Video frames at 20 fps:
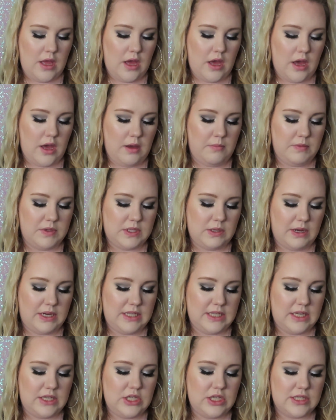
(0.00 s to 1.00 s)
So I
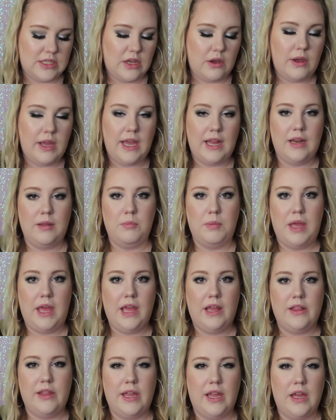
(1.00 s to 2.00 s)
did just go ahead and
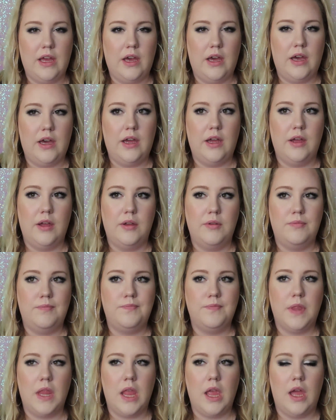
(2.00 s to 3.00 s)
pick like a
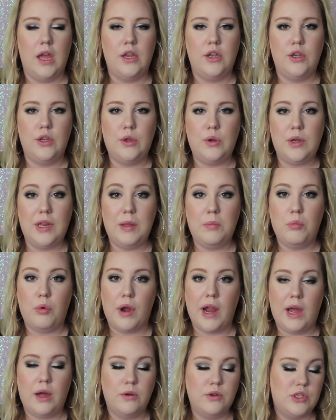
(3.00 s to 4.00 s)
nudie
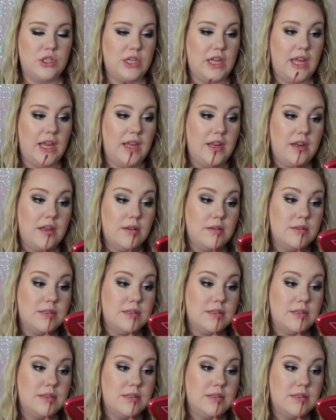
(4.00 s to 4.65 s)
brown shade,